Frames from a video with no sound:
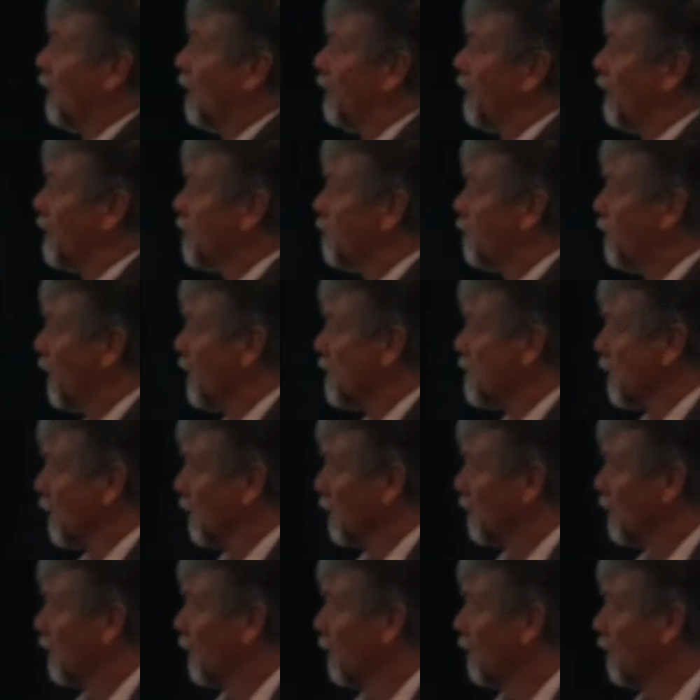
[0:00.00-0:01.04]
Another
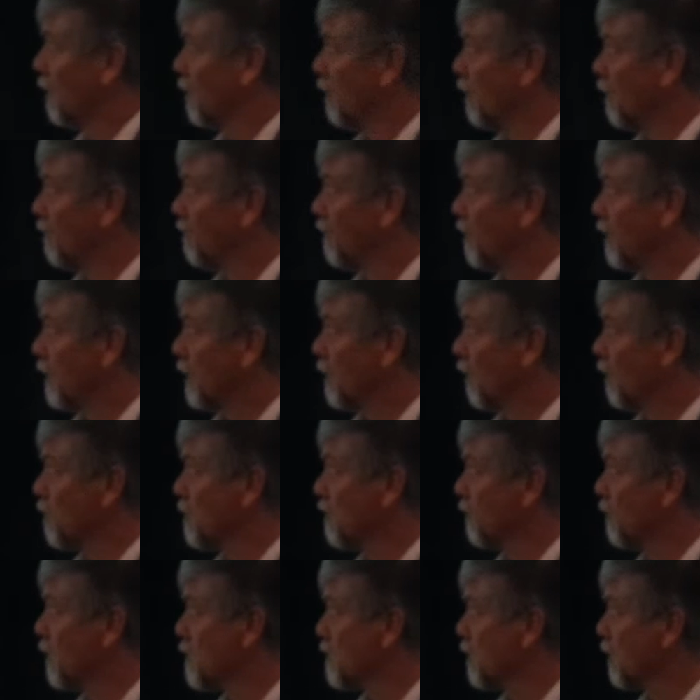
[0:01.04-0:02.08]
project, a very
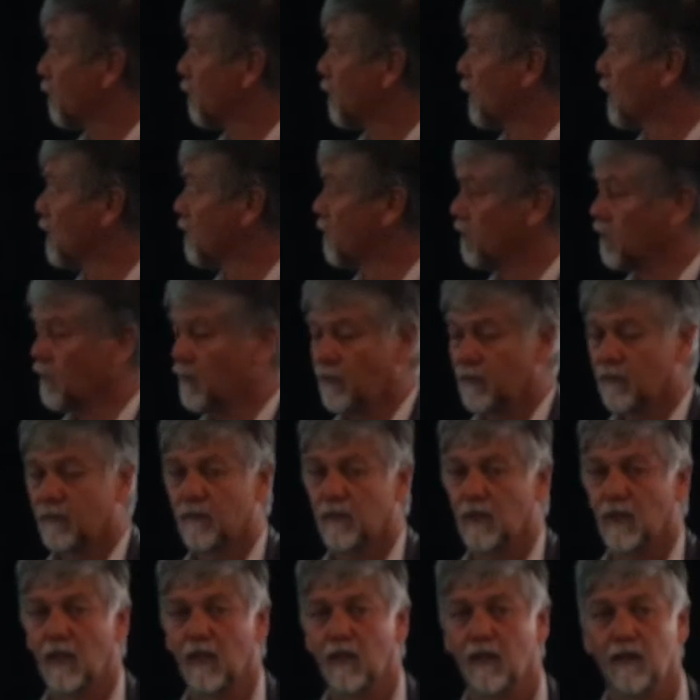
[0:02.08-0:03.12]
controversial approval,
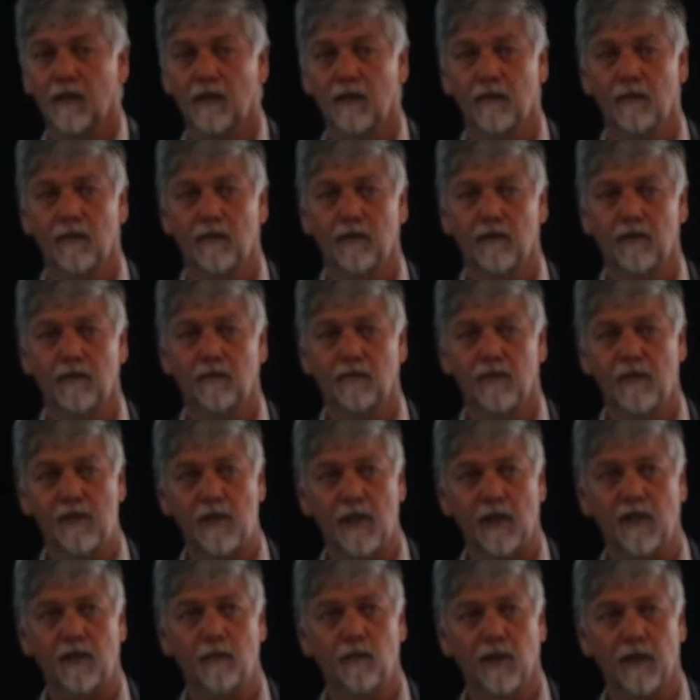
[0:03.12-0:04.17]

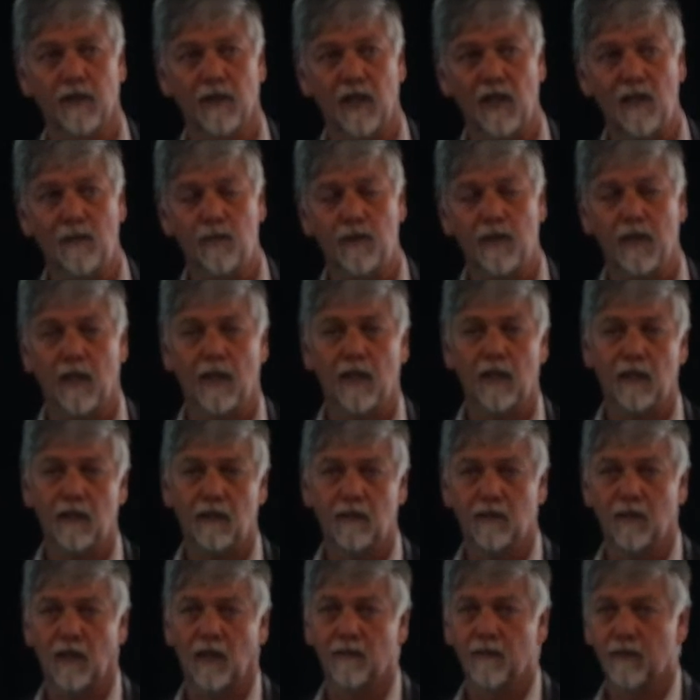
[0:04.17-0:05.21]
rejected by the EPA,
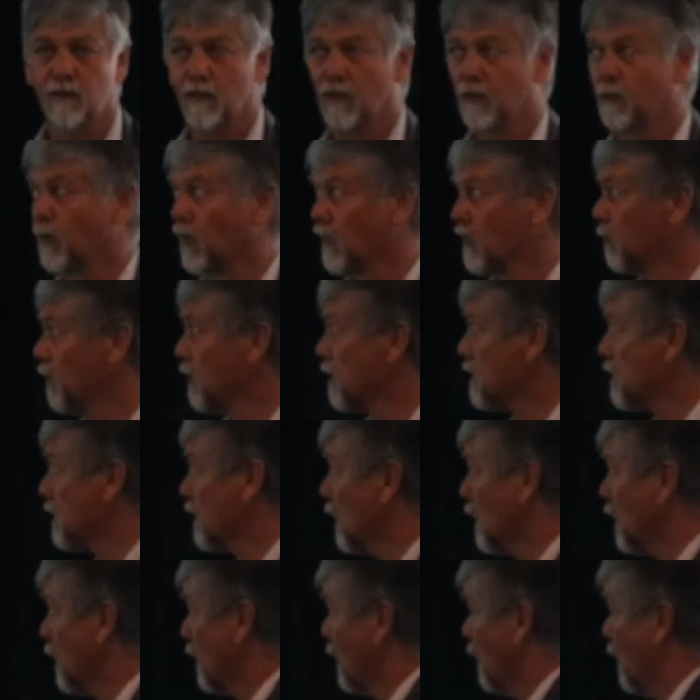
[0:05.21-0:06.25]
overturned by the
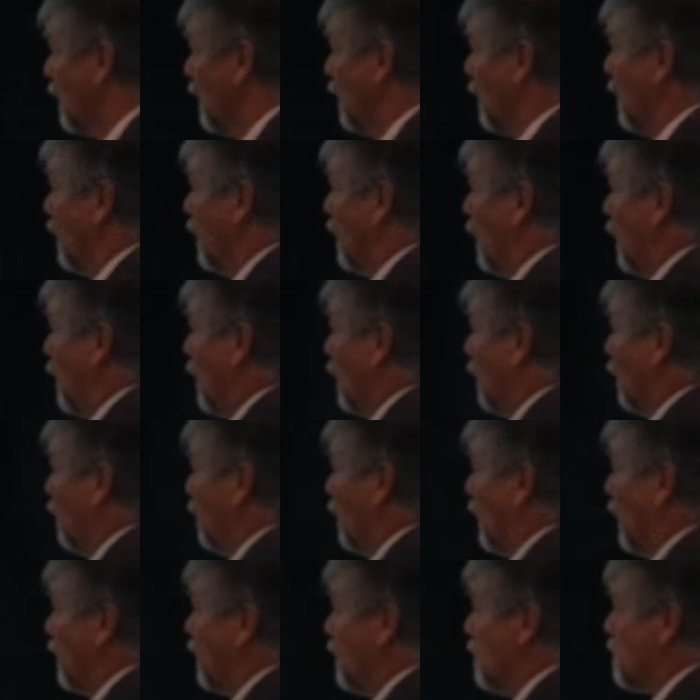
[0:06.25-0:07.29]
Minister.
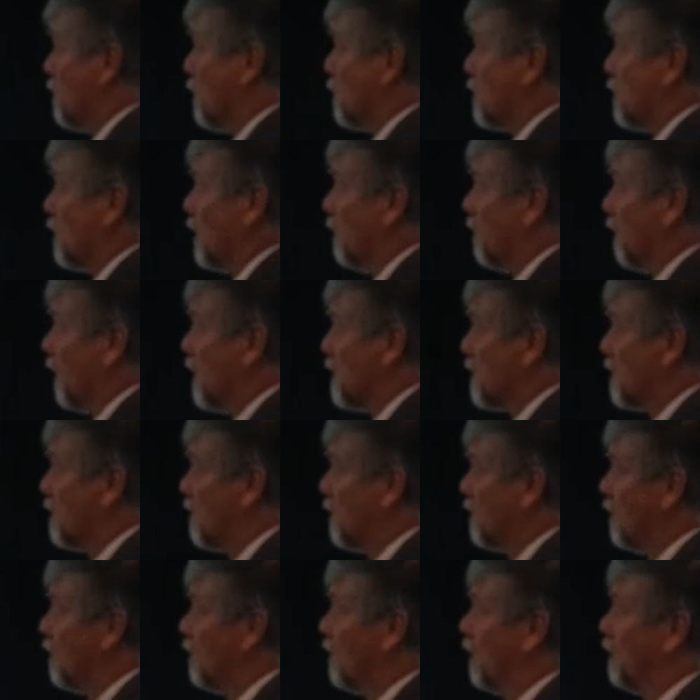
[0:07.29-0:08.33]
Initial surveys
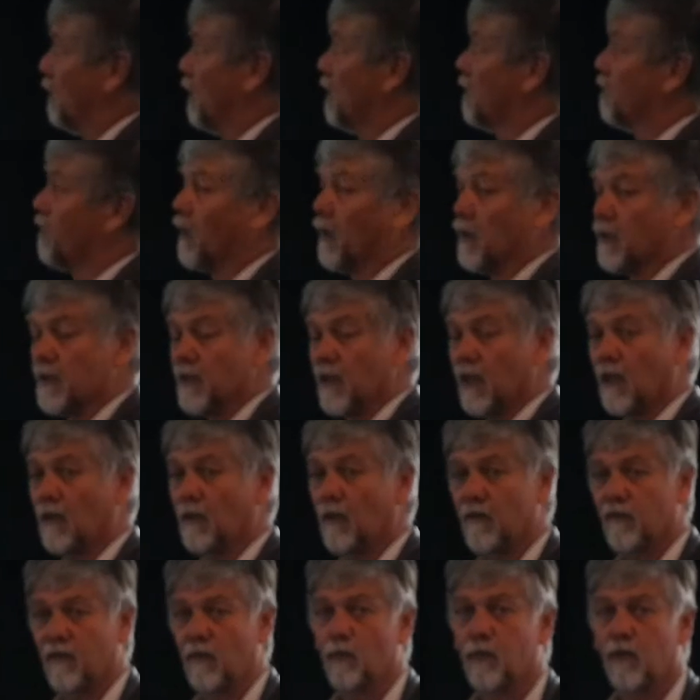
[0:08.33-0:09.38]
identified
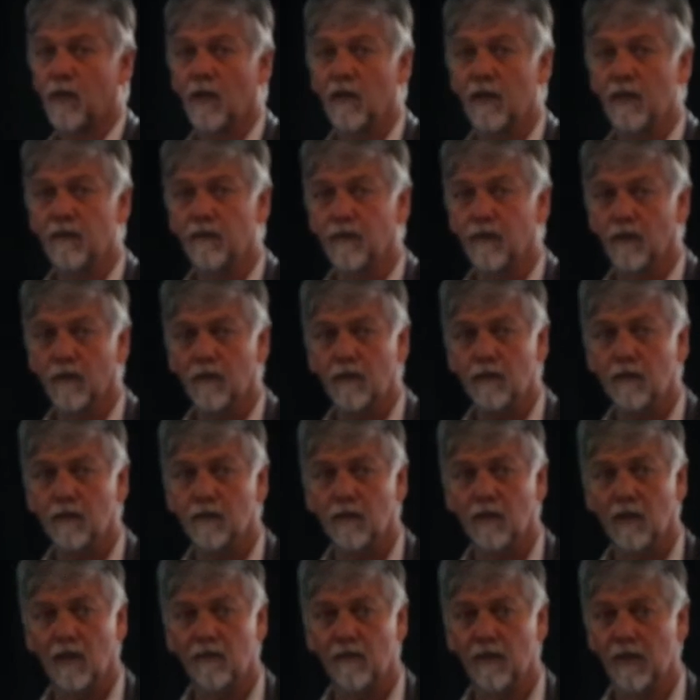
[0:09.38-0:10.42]
DRF and priority flora
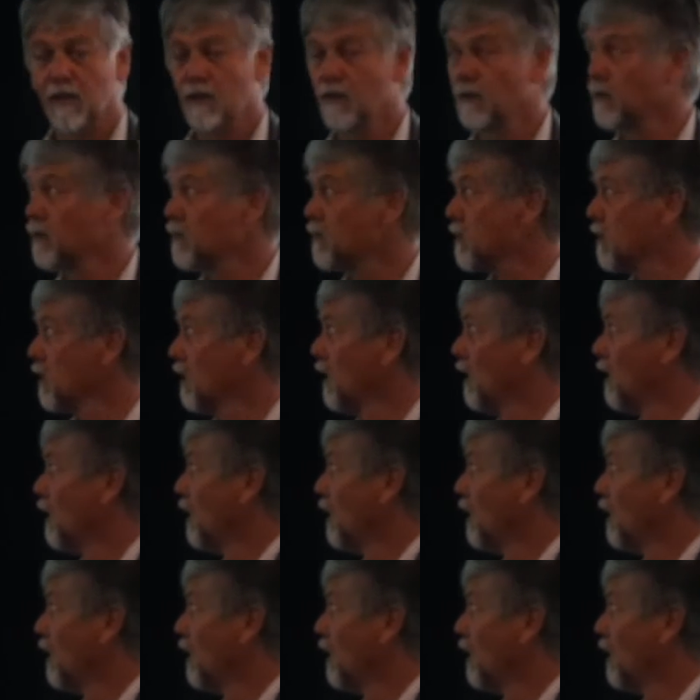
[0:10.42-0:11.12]
all over the hills.